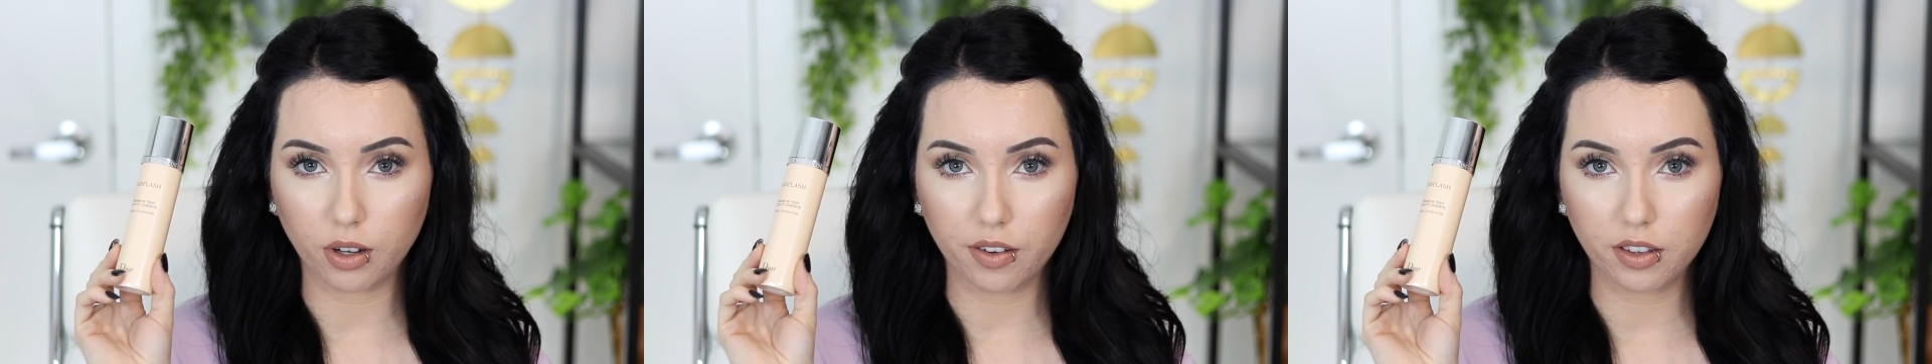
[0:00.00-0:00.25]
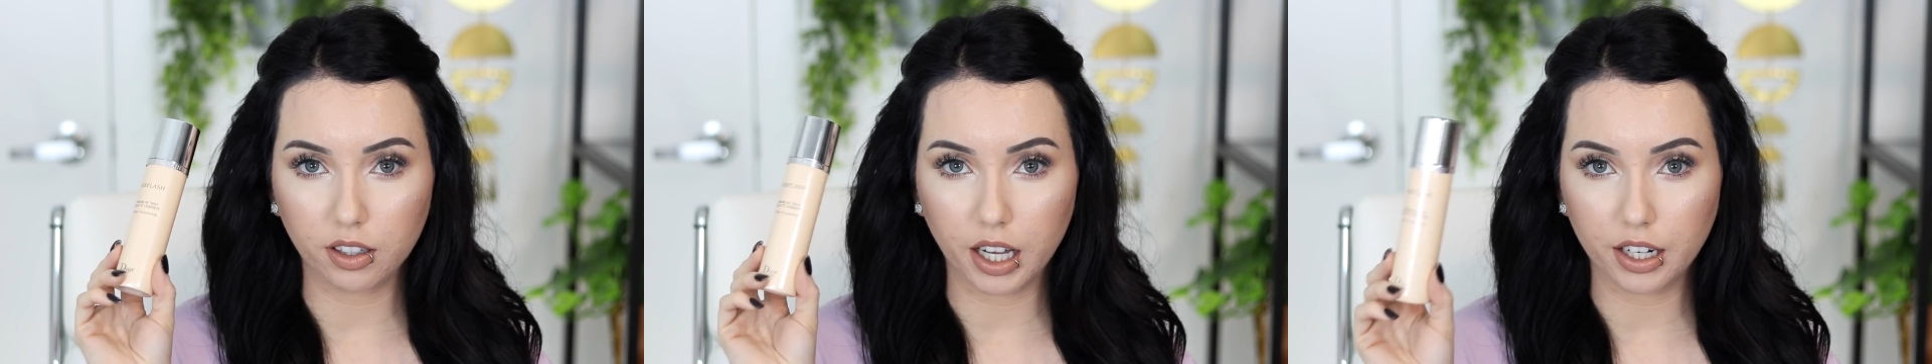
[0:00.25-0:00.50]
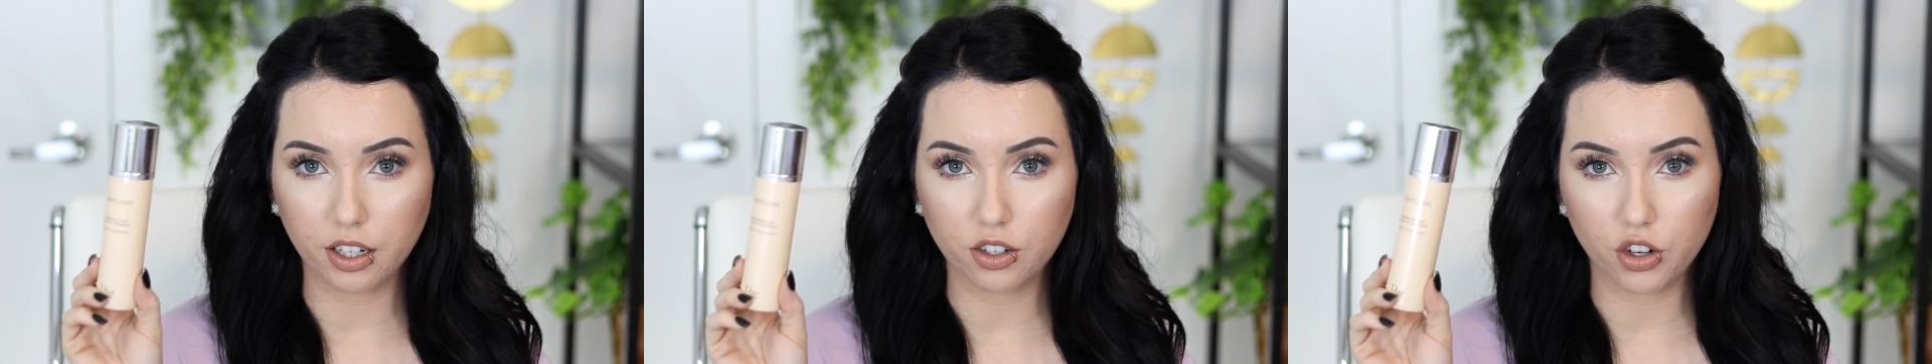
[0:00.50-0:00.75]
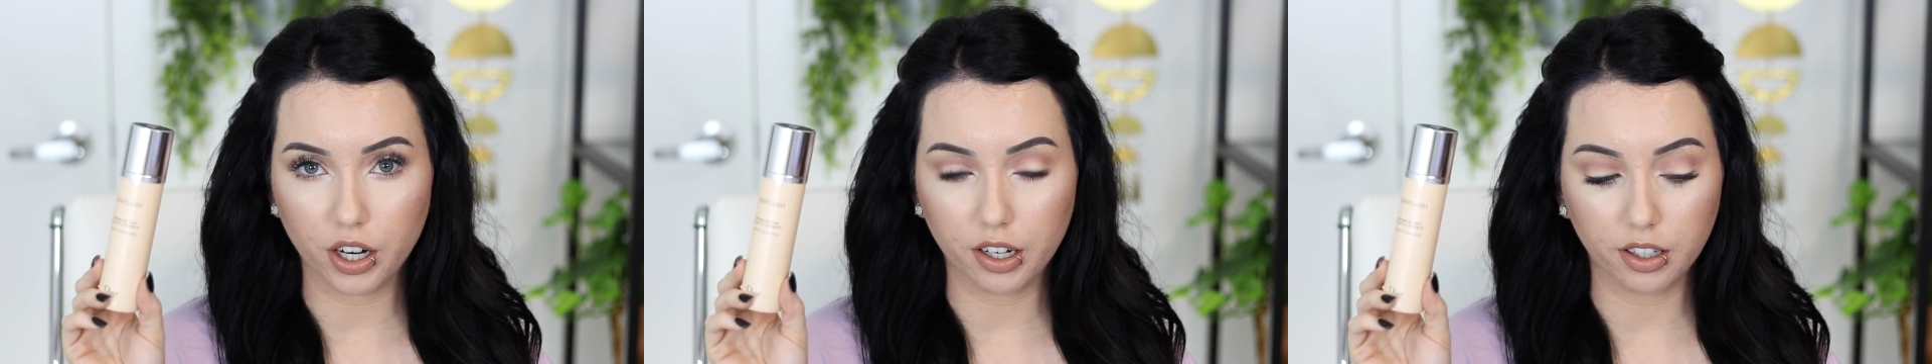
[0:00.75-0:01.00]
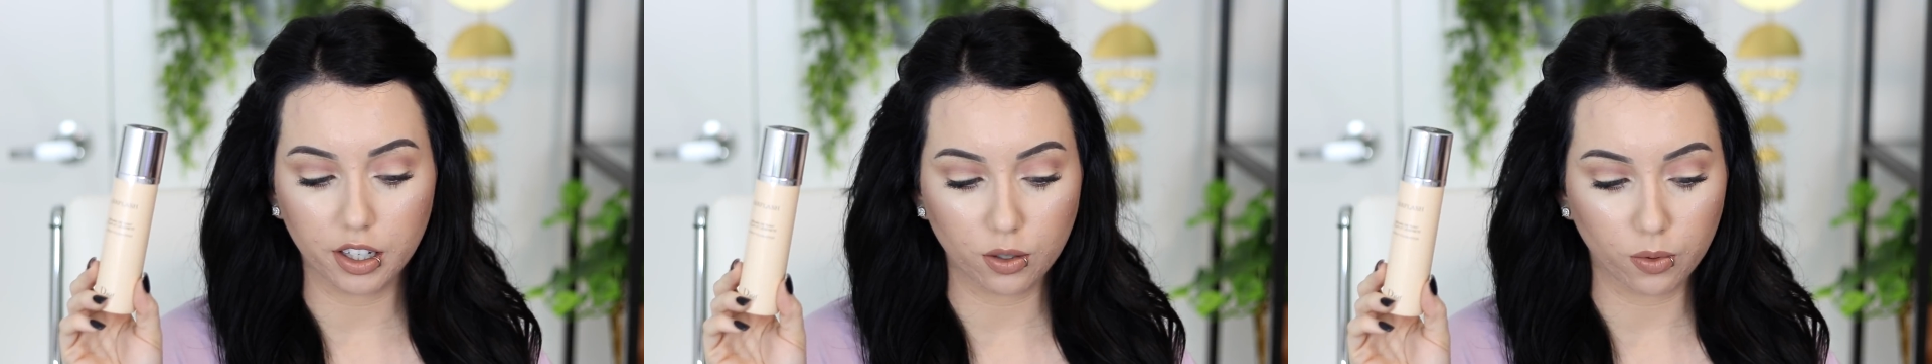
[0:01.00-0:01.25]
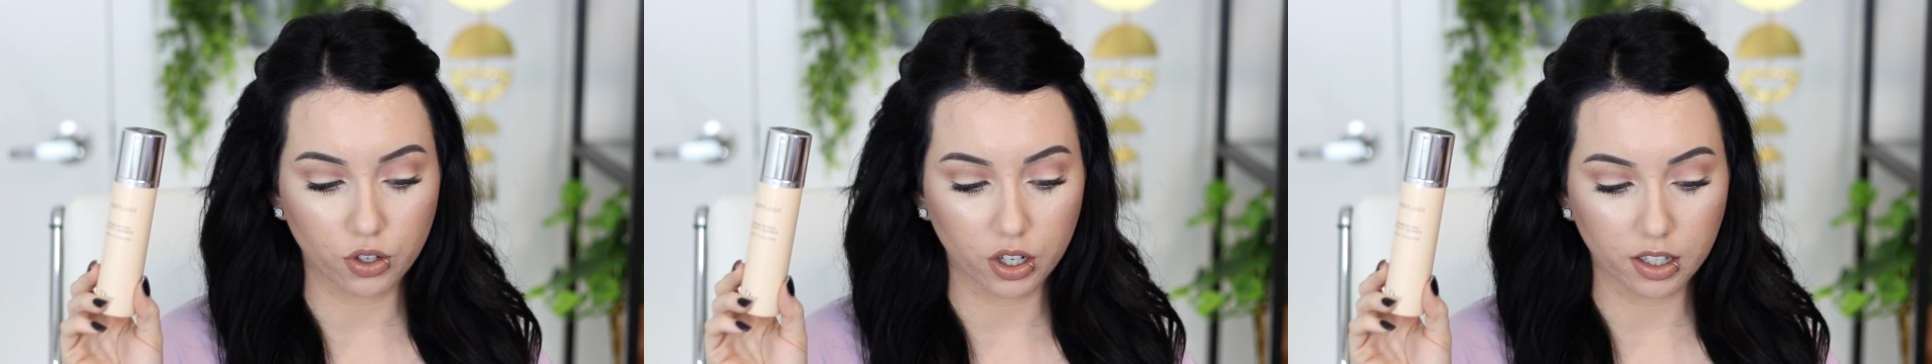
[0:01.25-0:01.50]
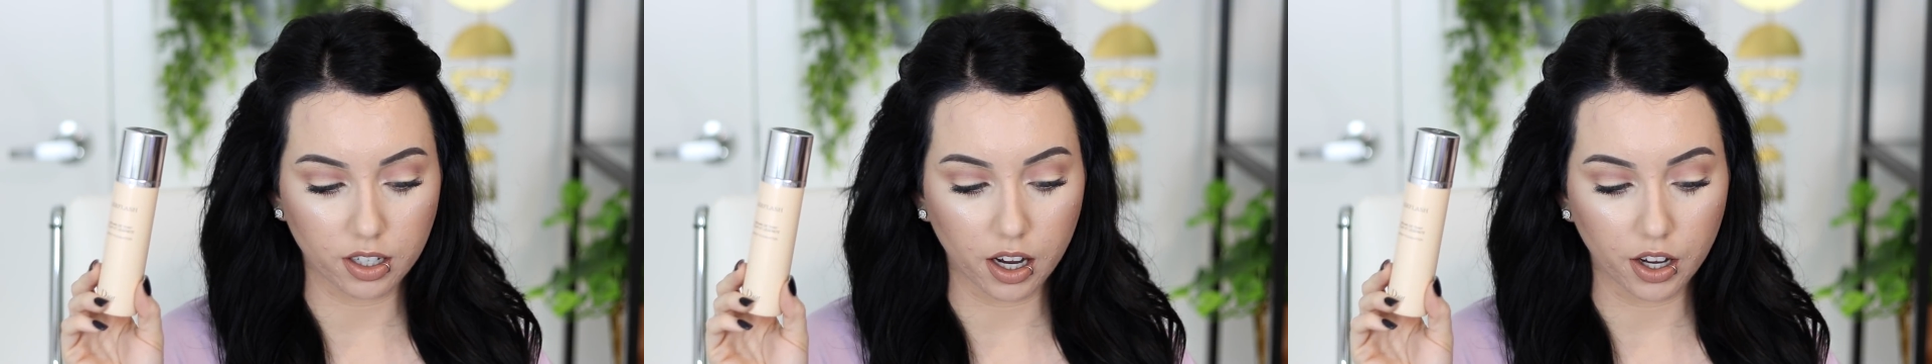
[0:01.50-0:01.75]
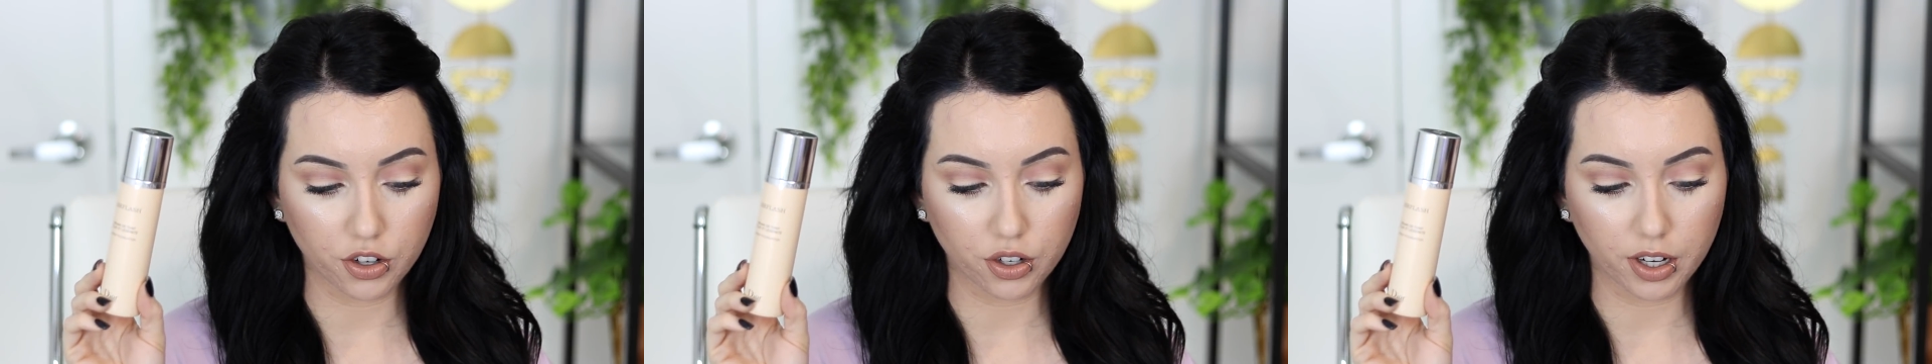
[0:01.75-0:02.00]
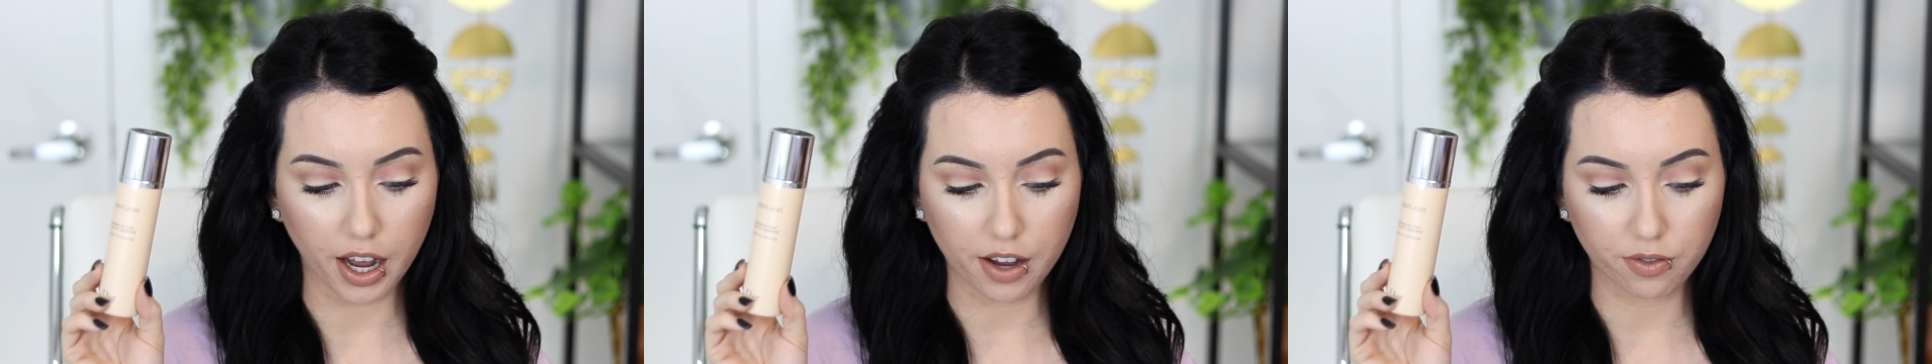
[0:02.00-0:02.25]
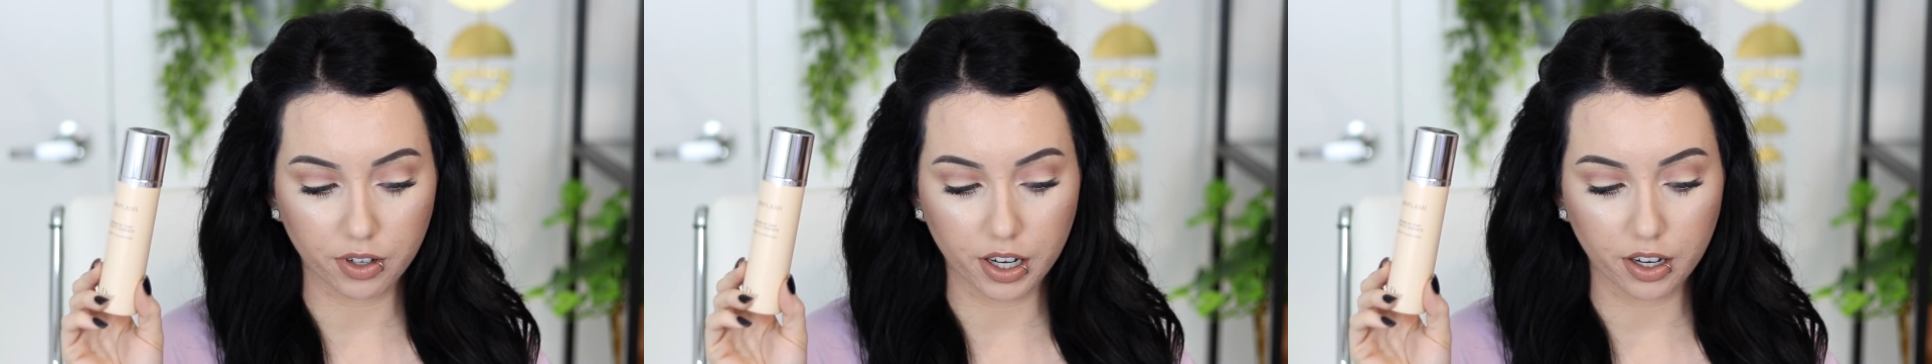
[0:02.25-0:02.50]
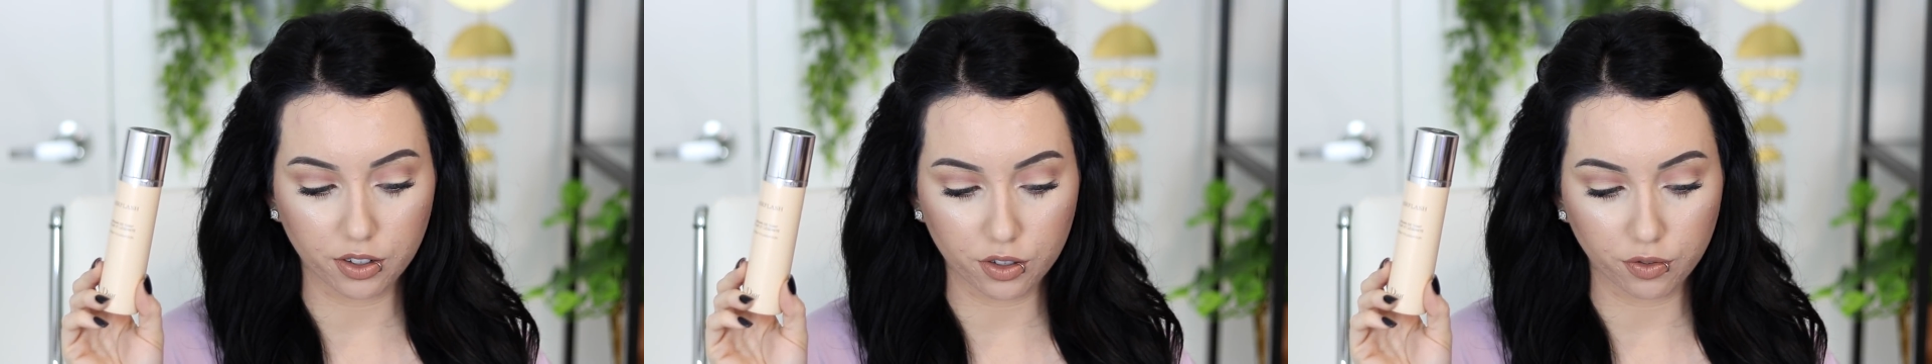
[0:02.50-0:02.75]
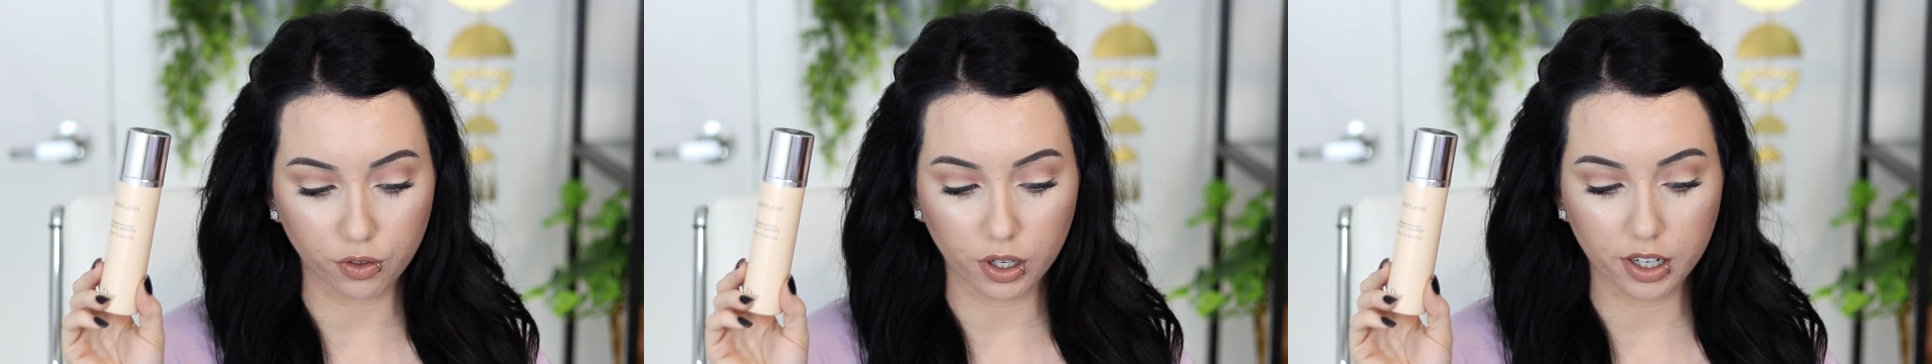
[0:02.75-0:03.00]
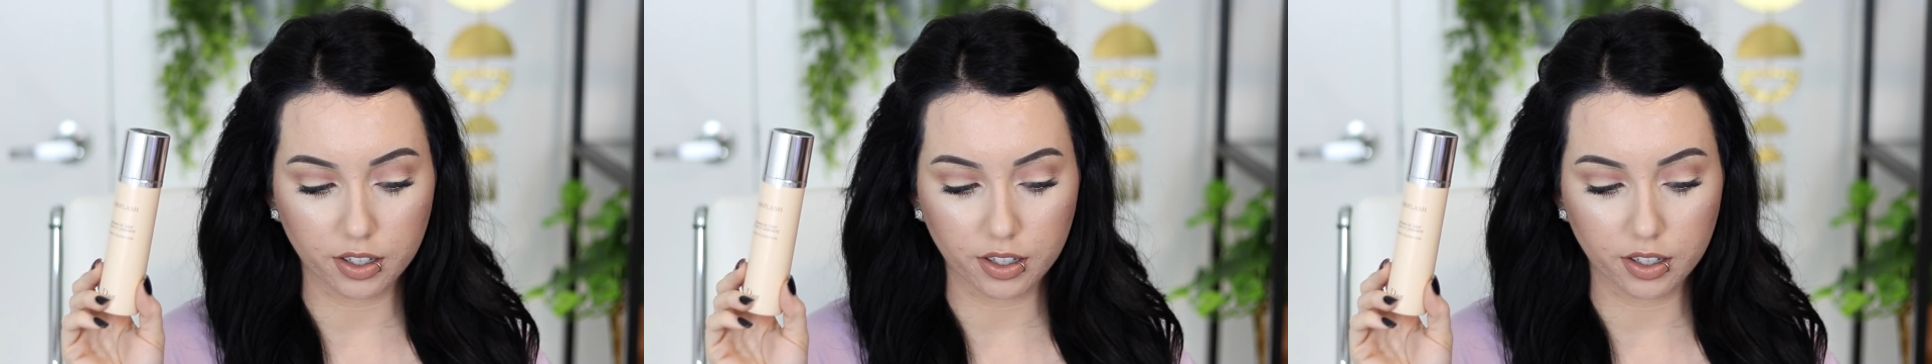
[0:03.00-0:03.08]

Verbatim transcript: So I have the lightest shade in this, which is 100 Ivory on Sephora.